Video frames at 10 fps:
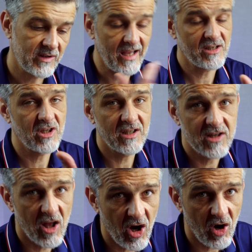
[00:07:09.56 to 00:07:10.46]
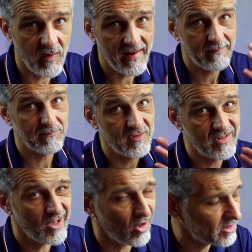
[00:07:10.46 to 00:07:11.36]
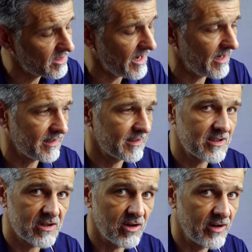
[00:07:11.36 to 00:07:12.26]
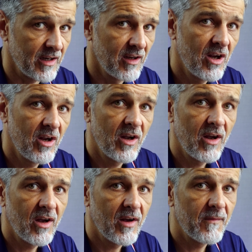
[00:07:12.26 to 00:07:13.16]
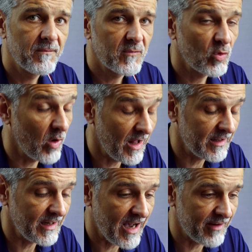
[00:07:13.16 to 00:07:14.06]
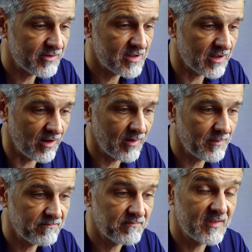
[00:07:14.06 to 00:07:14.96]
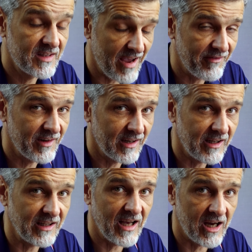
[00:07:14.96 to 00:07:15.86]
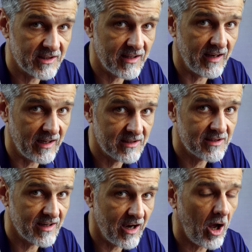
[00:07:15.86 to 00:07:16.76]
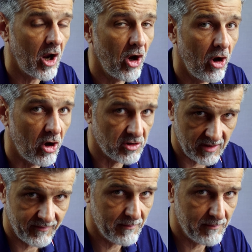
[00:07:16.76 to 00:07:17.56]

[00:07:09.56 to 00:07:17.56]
Retention is low and I'm not telling the story well enough. So definitely that needs lots of